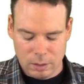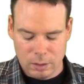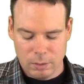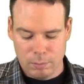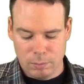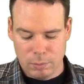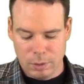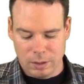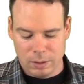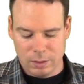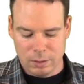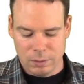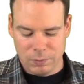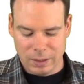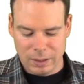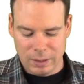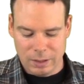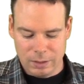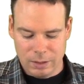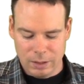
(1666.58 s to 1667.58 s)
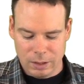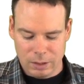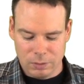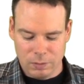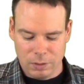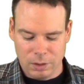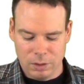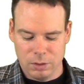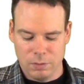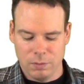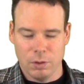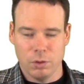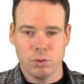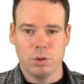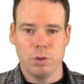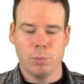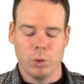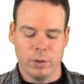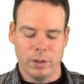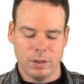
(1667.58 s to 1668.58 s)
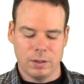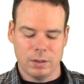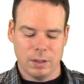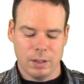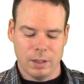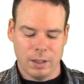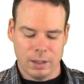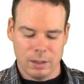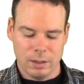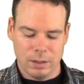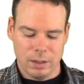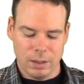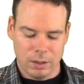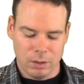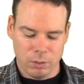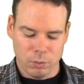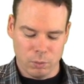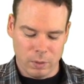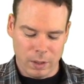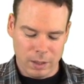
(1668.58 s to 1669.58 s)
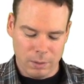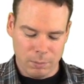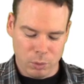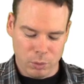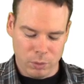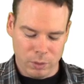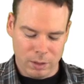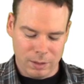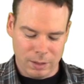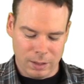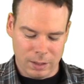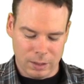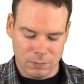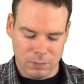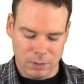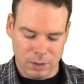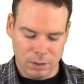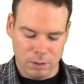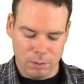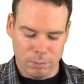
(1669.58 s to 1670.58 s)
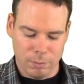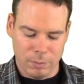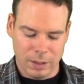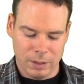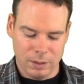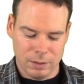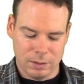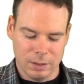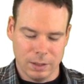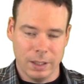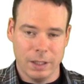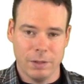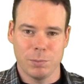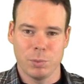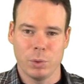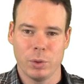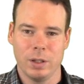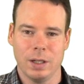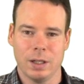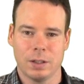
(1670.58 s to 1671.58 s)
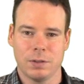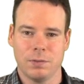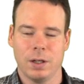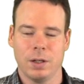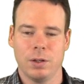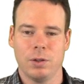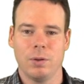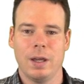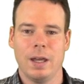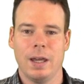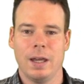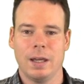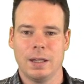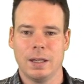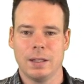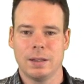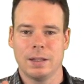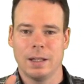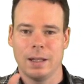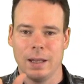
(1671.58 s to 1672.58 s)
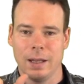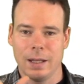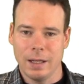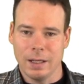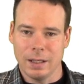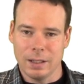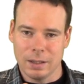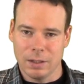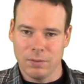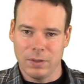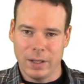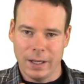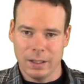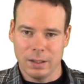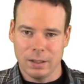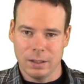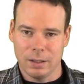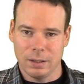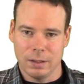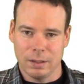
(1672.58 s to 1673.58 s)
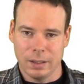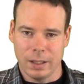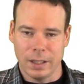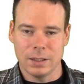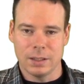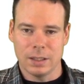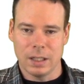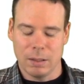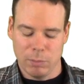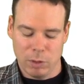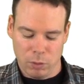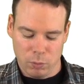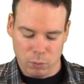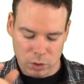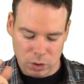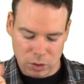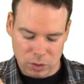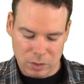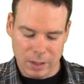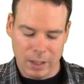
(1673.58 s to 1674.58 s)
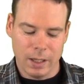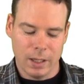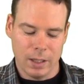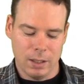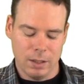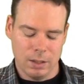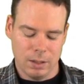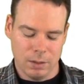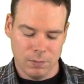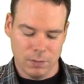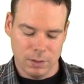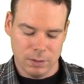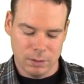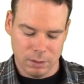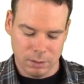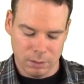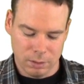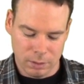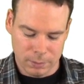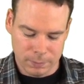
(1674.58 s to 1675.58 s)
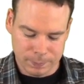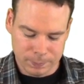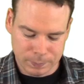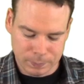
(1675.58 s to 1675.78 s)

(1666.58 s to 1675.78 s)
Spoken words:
Because if I can get the x values of those 2 points, I can take the right point x value minus the left point x value and get the length of that line segment, which is the height of the cylinder.